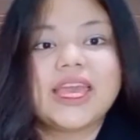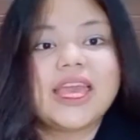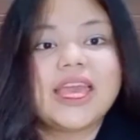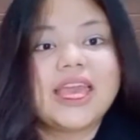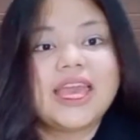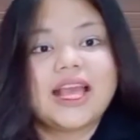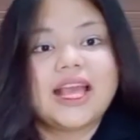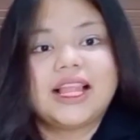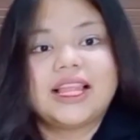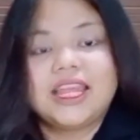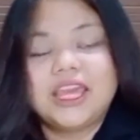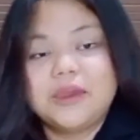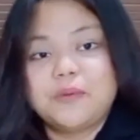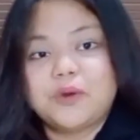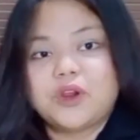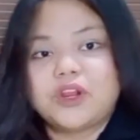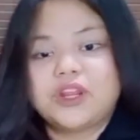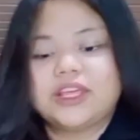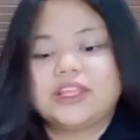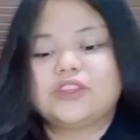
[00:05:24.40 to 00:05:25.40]

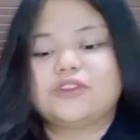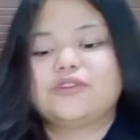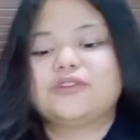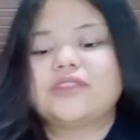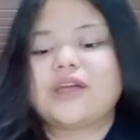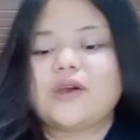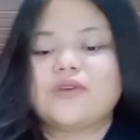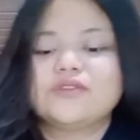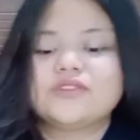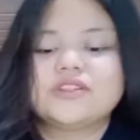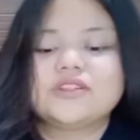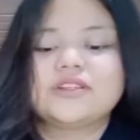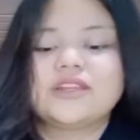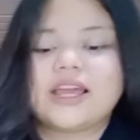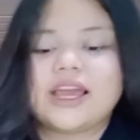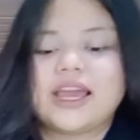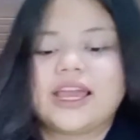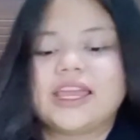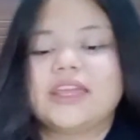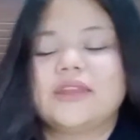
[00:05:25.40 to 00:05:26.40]
Lieber in
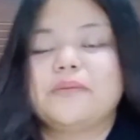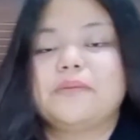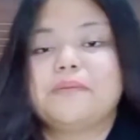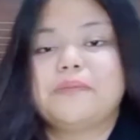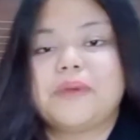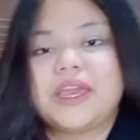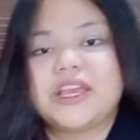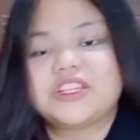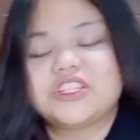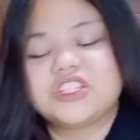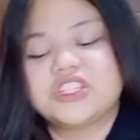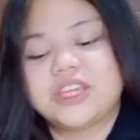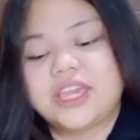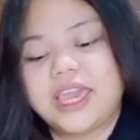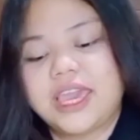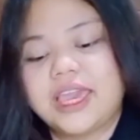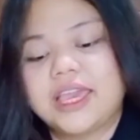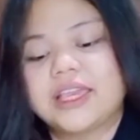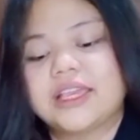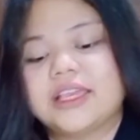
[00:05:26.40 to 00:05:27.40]
2009, page
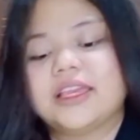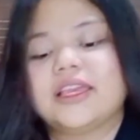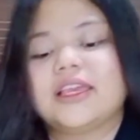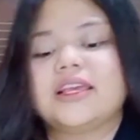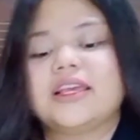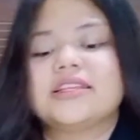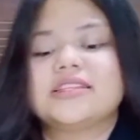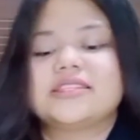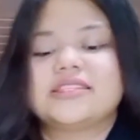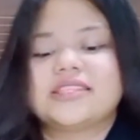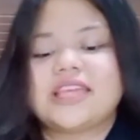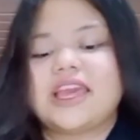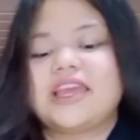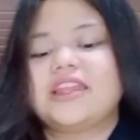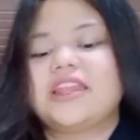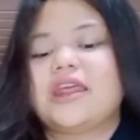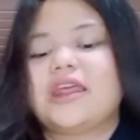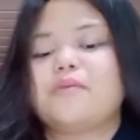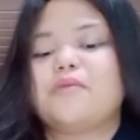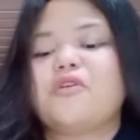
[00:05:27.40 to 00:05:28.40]
8, state
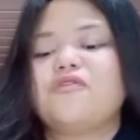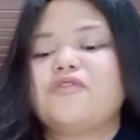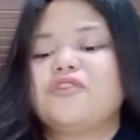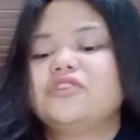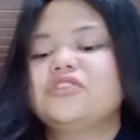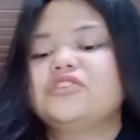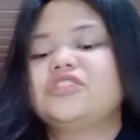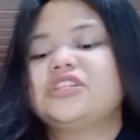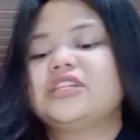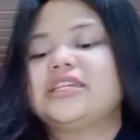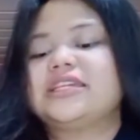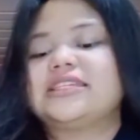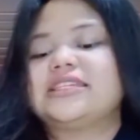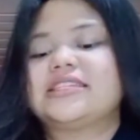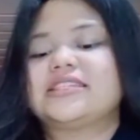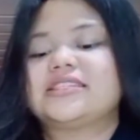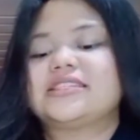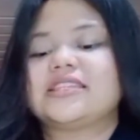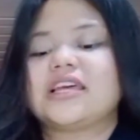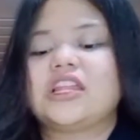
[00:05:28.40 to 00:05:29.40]
that morphology is a
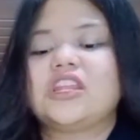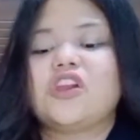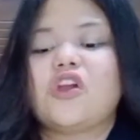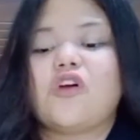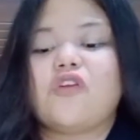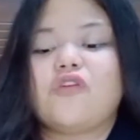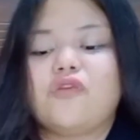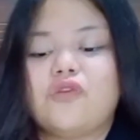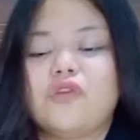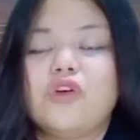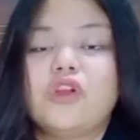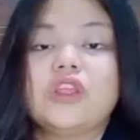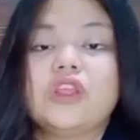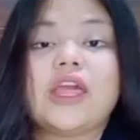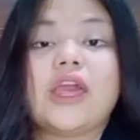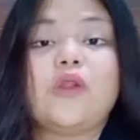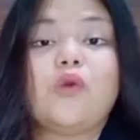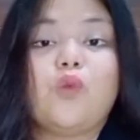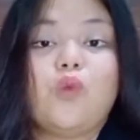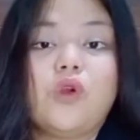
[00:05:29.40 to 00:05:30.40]
study of word
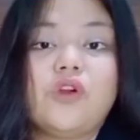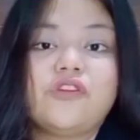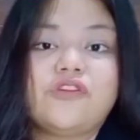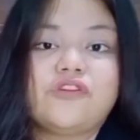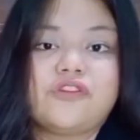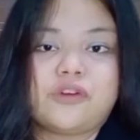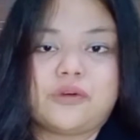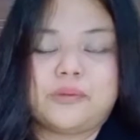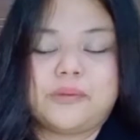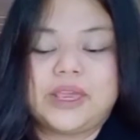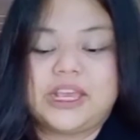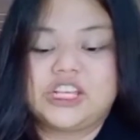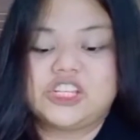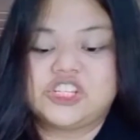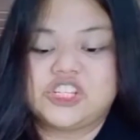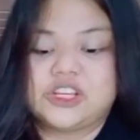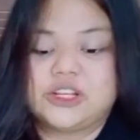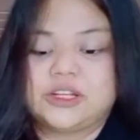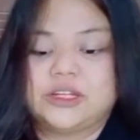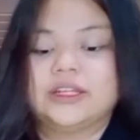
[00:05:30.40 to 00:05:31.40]
and word
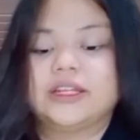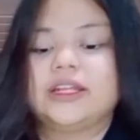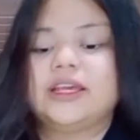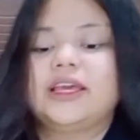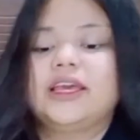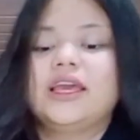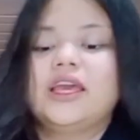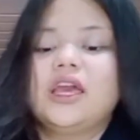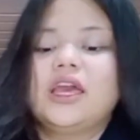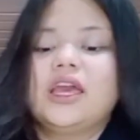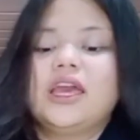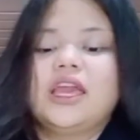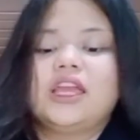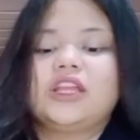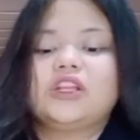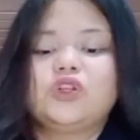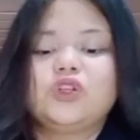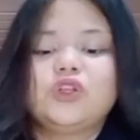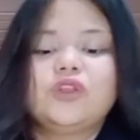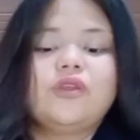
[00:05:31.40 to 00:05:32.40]
formation.
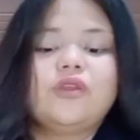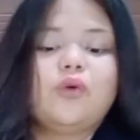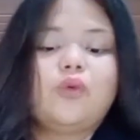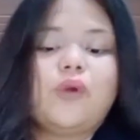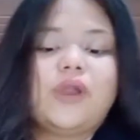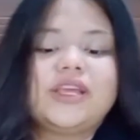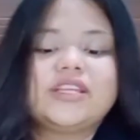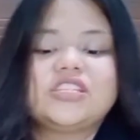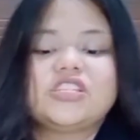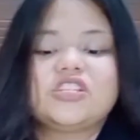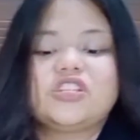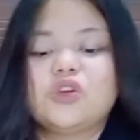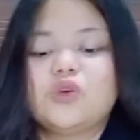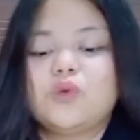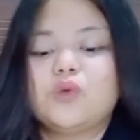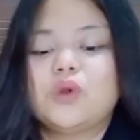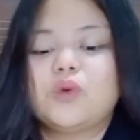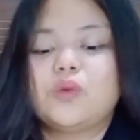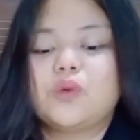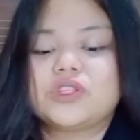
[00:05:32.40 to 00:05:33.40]
Include the ways new
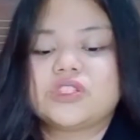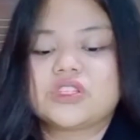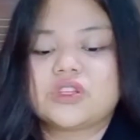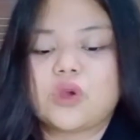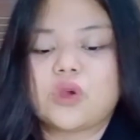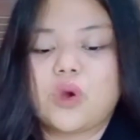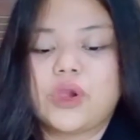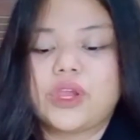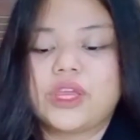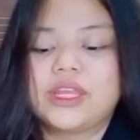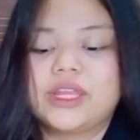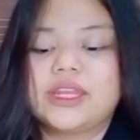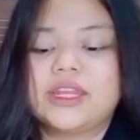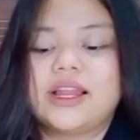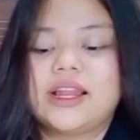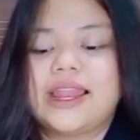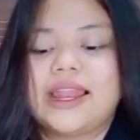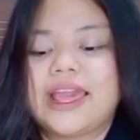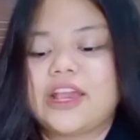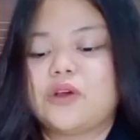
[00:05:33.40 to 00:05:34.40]
word was coined in
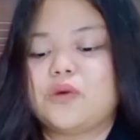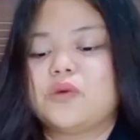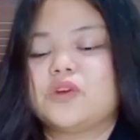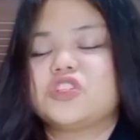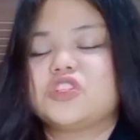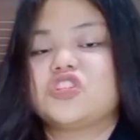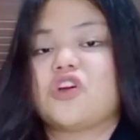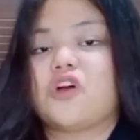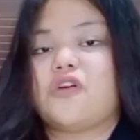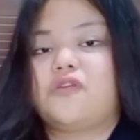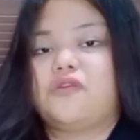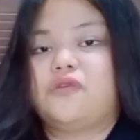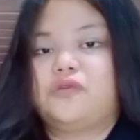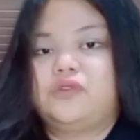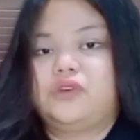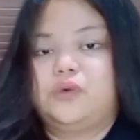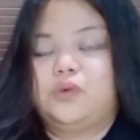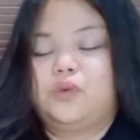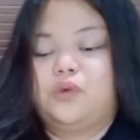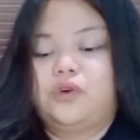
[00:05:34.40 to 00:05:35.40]
the language of
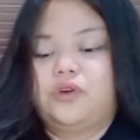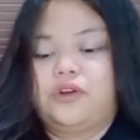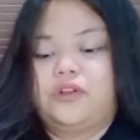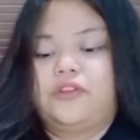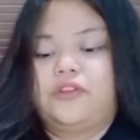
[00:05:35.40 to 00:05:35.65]
the world,